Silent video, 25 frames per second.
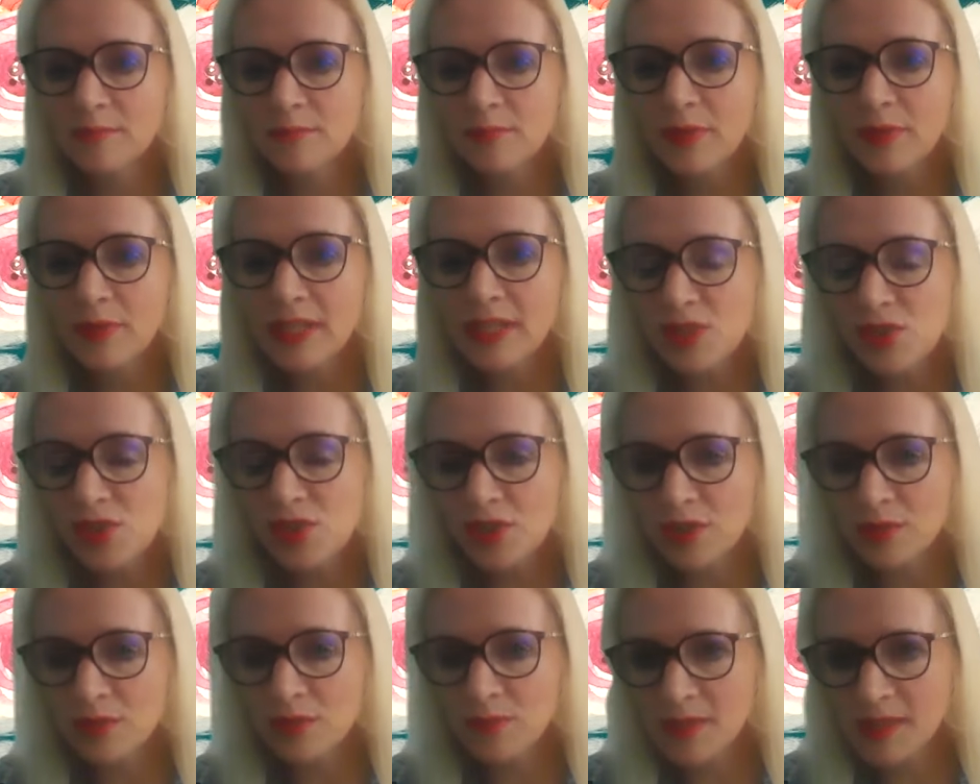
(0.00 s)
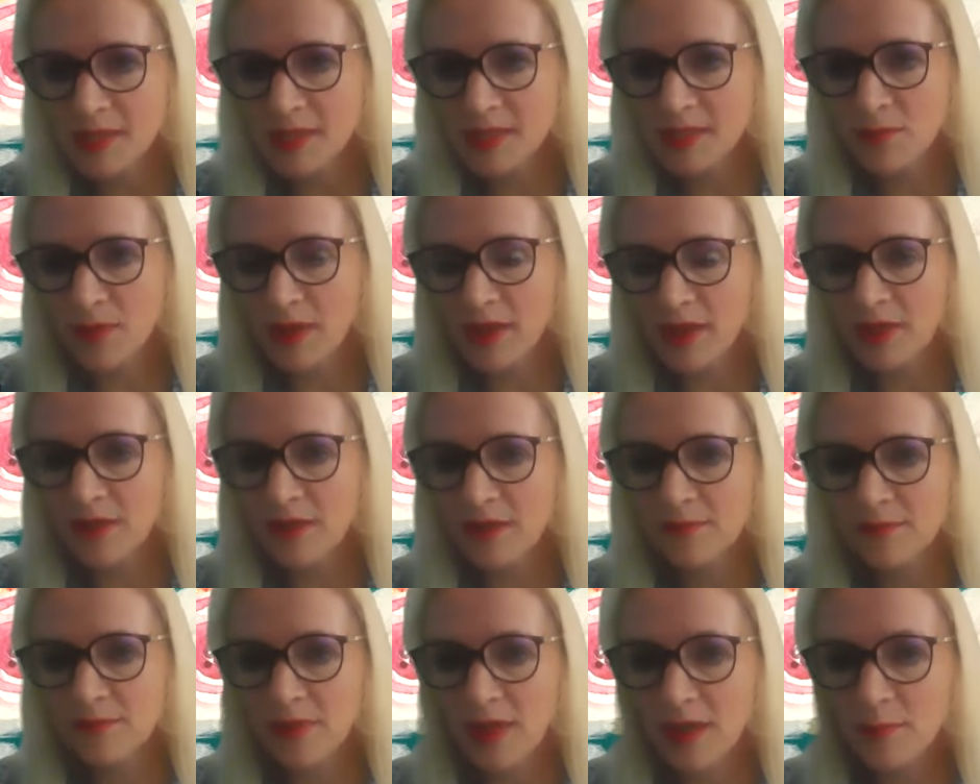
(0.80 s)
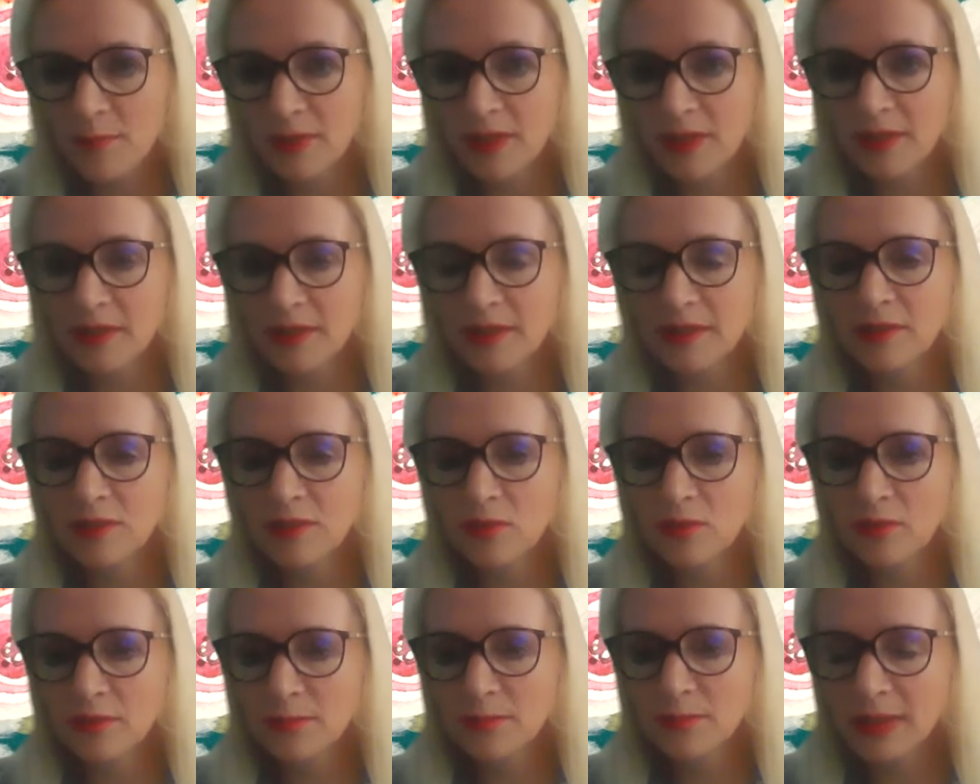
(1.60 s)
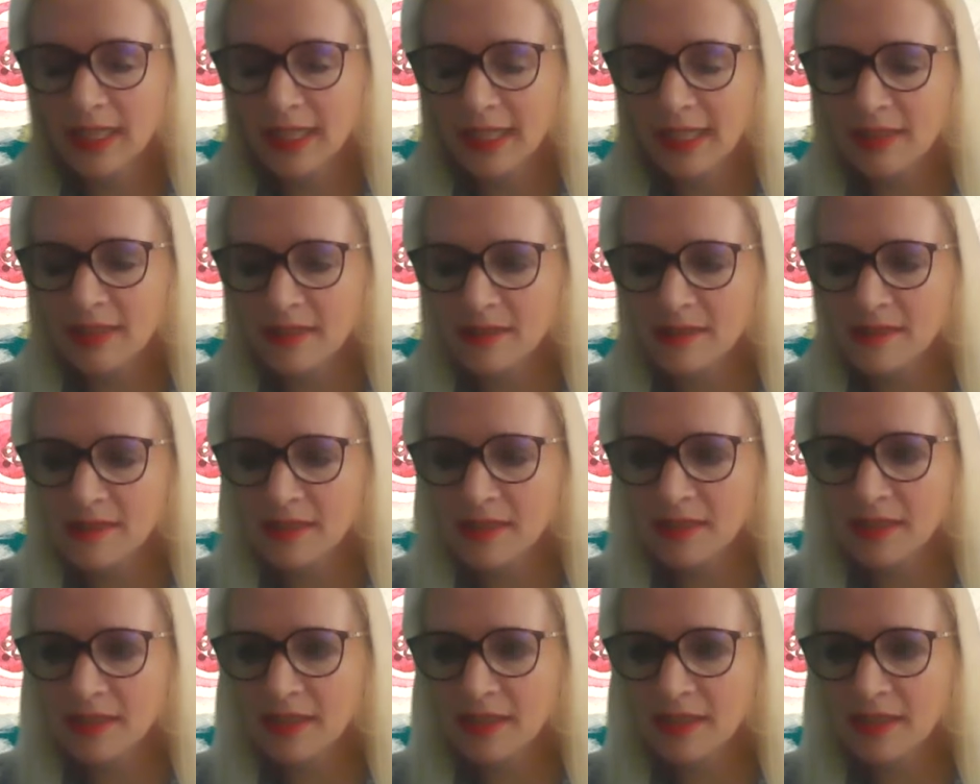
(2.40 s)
brain tumors is whether they're benign or malignant.